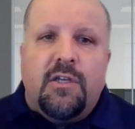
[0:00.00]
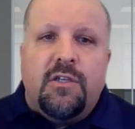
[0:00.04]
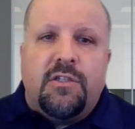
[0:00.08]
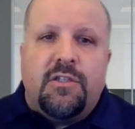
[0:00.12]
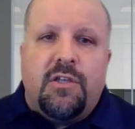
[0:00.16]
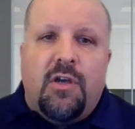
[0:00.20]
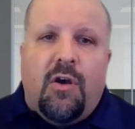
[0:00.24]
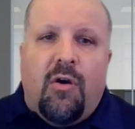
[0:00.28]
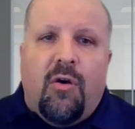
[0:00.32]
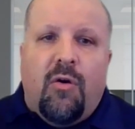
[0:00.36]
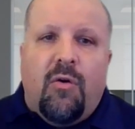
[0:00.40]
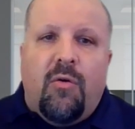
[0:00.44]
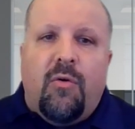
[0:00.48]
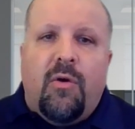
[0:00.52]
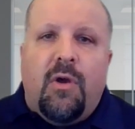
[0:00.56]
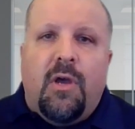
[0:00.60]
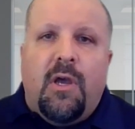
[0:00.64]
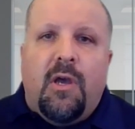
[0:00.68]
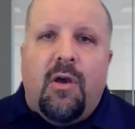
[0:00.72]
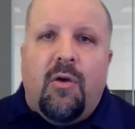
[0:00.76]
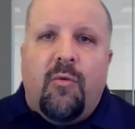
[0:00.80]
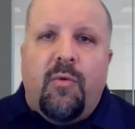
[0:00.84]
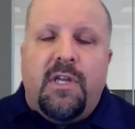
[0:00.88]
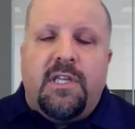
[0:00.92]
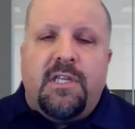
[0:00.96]
So
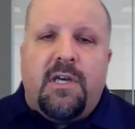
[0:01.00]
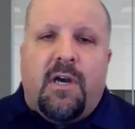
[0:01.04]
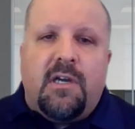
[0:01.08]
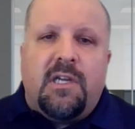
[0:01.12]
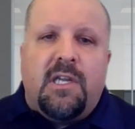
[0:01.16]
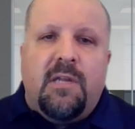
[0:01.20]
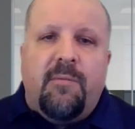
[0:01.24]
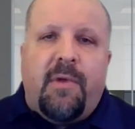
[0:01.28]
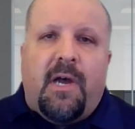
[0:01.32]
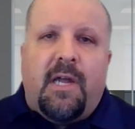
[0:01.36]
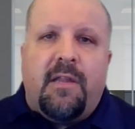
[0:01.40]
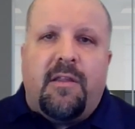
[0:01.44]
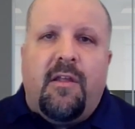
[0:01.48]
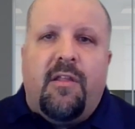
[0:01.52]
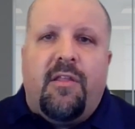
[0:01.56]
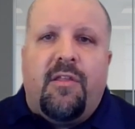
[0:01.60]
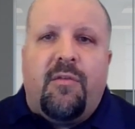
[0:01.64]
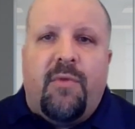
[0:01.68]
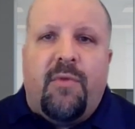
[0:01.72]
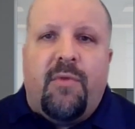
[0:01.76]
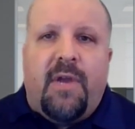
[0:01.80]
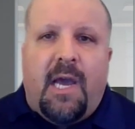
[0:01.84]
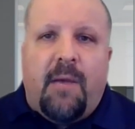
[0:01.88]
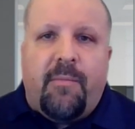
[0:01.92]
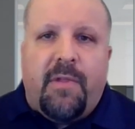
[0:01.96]
we talked about the
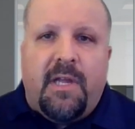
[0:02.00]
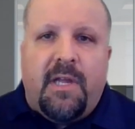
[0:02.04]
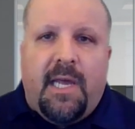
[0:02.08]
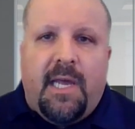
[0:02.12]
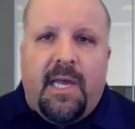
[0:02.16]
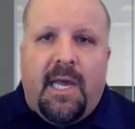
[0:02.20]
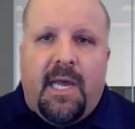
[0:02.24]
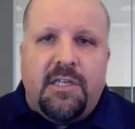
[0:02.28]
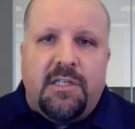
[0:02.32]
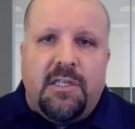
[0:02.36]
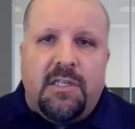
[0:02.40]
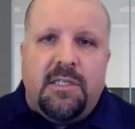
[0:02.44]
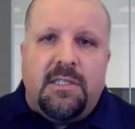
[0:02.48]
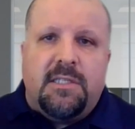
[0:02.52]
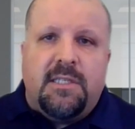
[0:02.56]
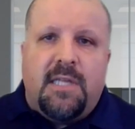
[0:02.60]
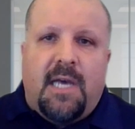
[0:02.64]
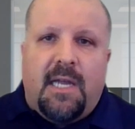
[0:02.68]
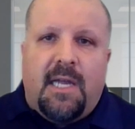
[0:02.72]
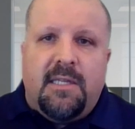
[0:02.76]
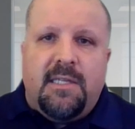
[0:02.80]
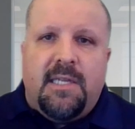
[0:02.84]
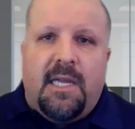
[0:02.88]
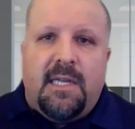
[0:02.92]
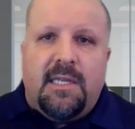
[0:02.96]
three applications
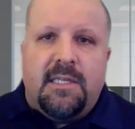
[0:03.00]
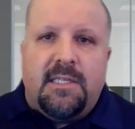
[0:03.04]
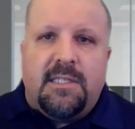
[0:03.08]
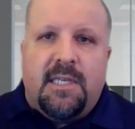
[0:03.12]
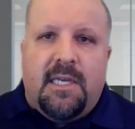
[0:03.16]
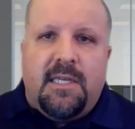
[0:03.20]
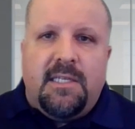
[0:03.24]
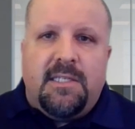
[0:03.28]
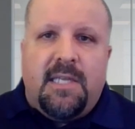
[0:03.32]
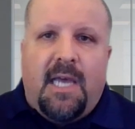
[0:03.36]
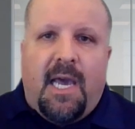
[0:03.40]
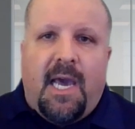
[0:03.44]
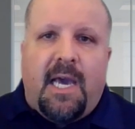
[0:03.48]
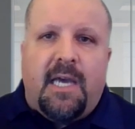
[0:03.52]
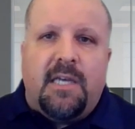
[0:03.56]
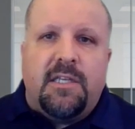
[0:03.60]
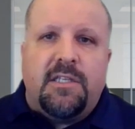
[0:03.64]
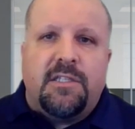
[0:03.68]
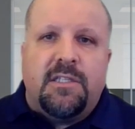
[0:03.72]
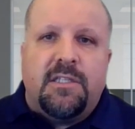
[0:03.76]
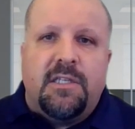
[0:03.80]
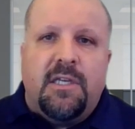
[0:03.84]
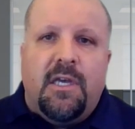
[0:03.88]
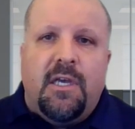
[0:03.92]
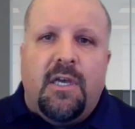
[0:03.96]
that data sites
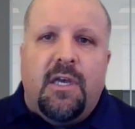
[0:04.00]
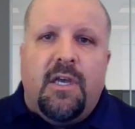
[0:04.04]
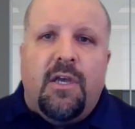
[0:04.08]
has: